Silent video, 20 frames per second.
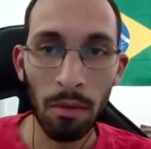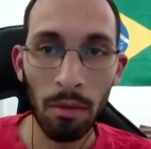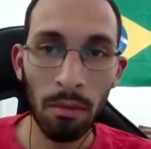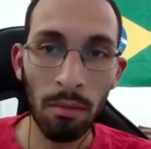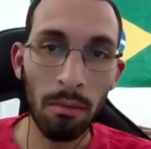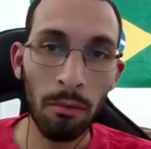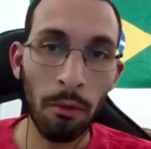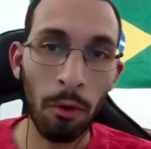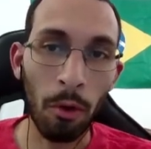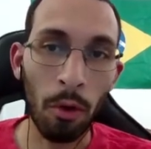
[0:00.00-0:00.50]

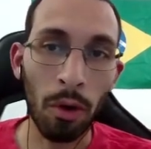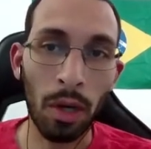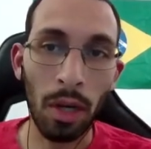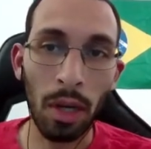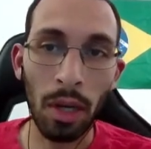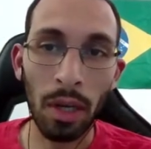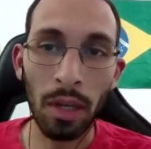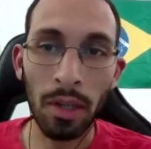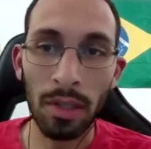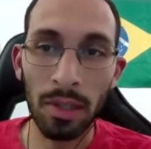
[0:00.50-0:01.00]
for
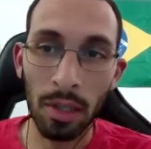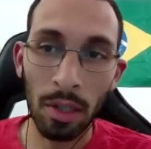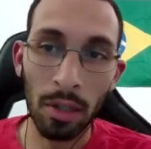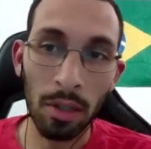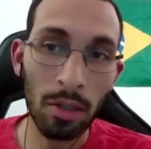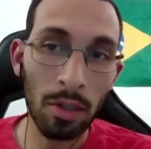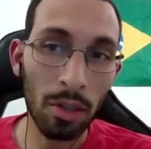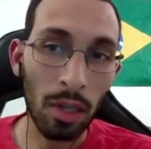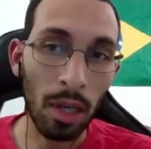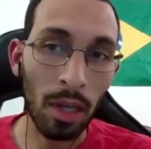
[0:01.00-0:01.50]

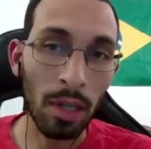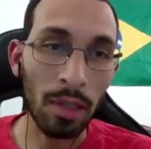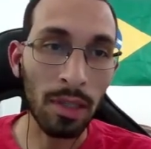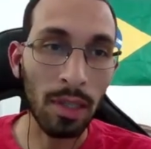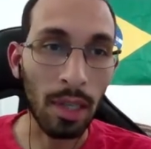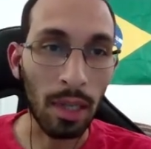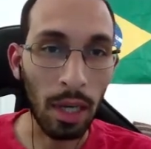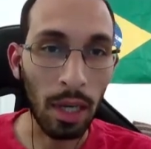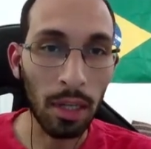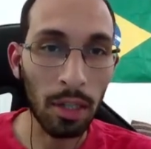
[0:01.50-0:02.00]
insert and
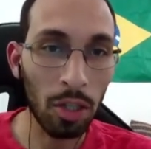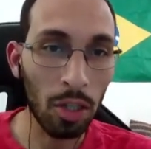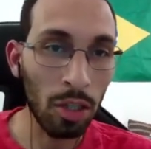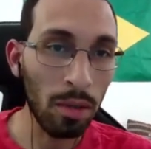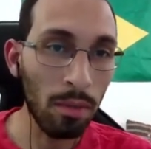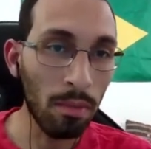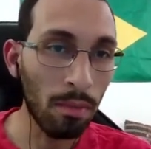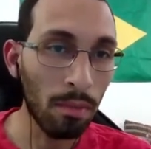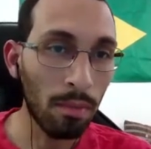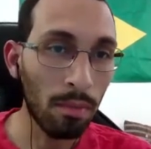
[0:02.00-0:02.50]
selection
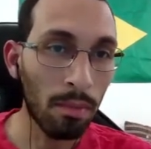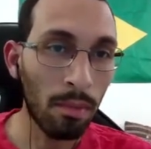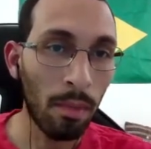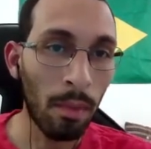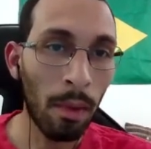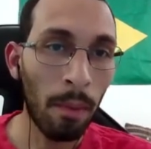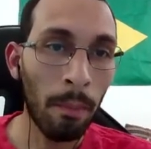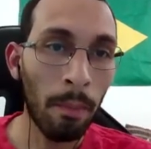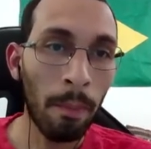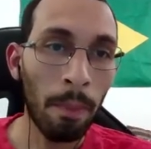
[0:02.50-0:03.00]

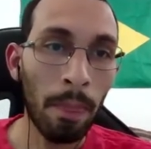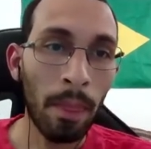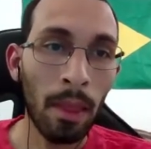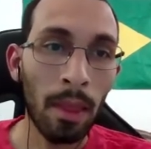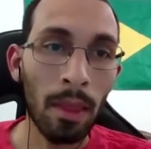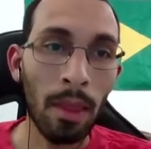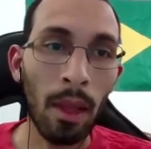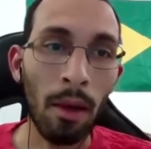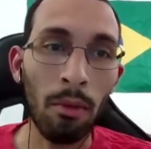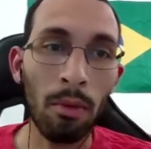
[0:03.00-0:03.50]

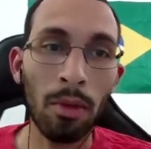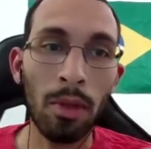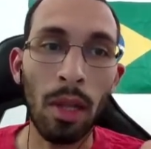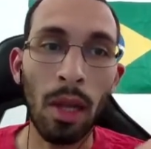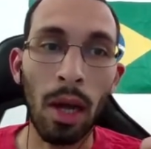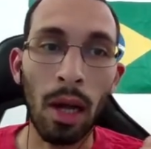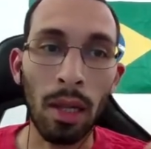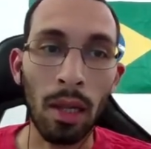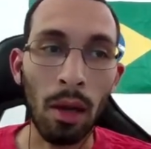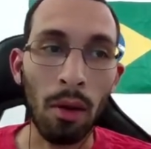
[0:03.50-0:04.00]
that would
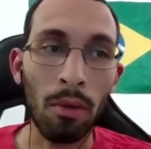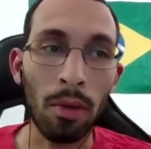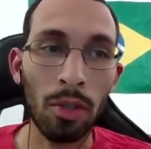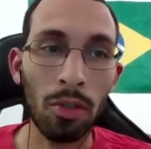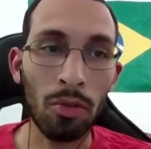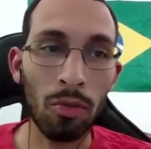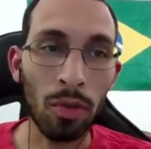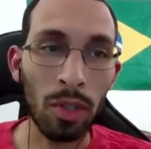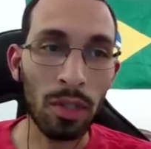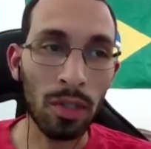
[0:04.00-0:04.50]
allow us
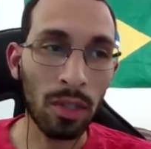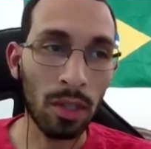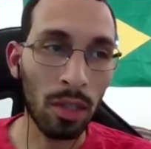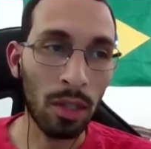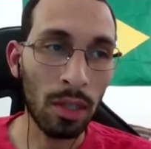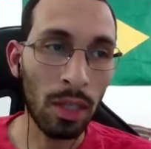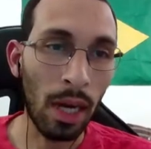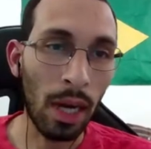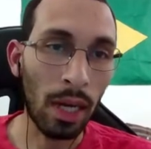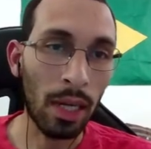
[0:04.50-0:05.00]
to insert
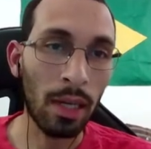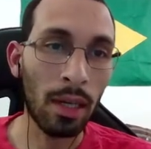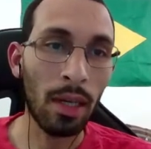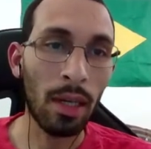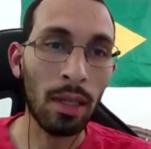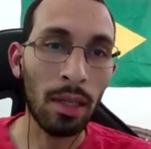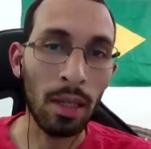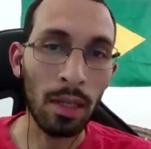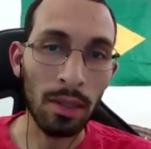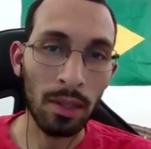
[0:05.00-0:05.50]
data
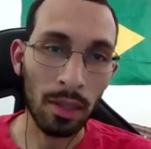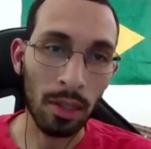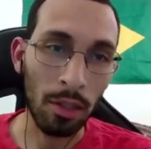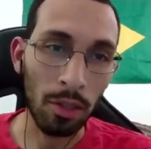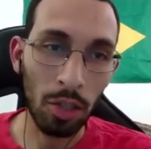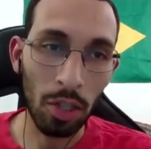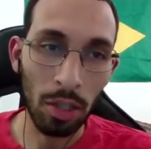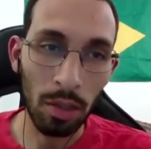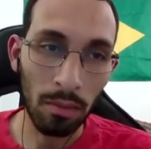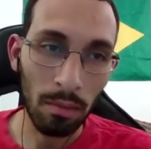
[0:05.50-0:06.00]
and then
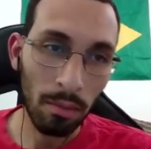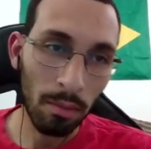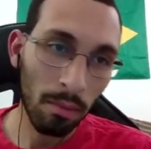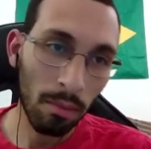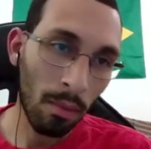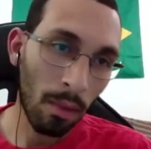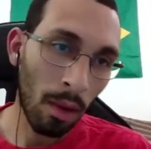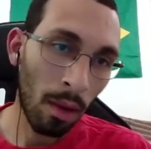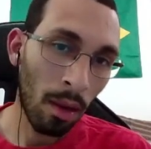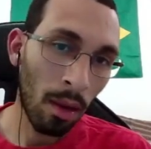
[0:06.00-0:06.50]
search it.
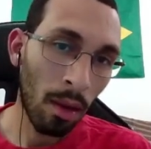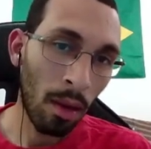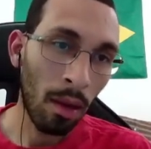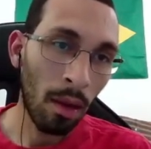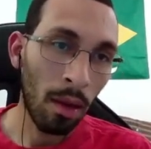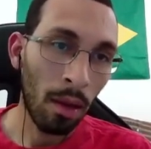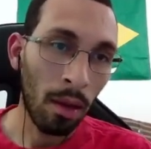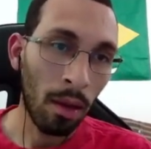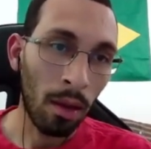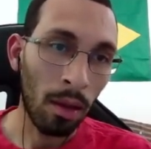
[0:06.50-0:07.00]

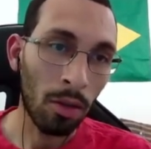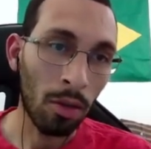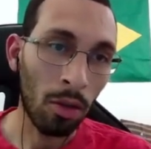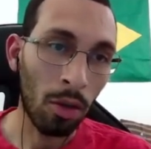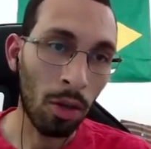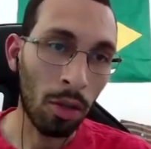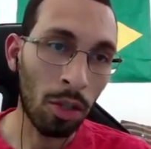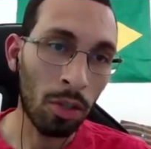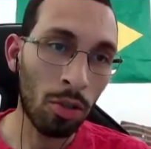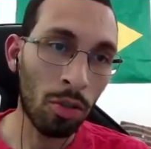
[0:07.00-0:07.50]
And in
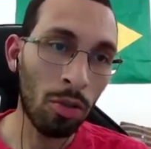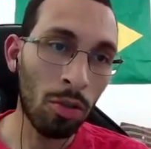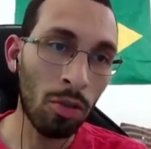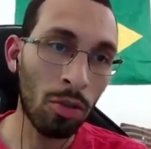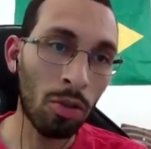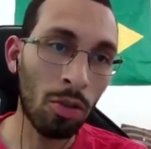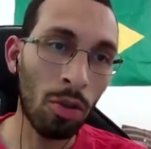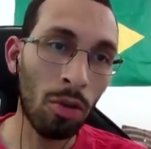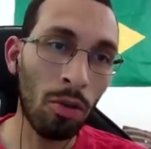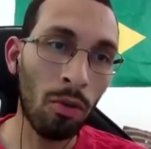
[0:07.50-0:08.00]
order to do
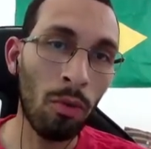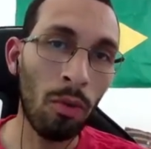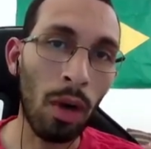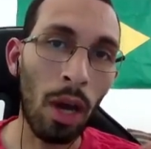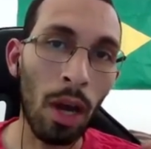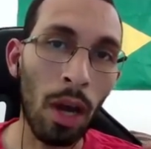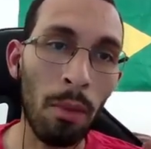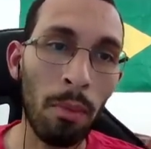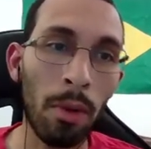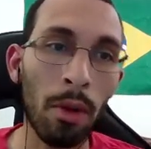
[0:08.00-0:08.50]
so,
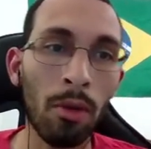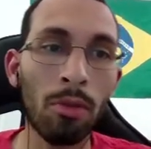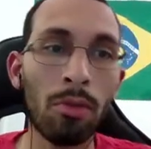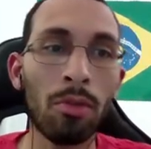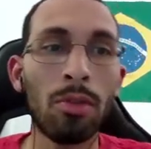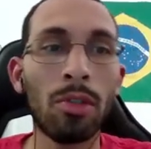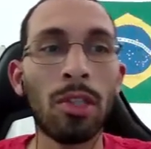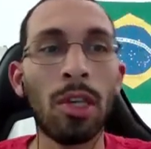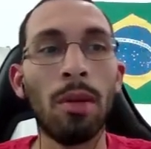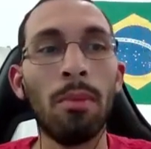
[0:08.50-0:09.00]
I built
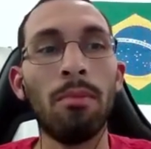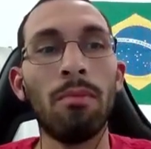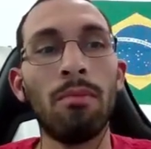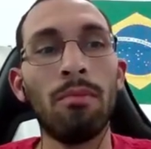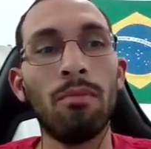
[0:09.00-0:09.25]
some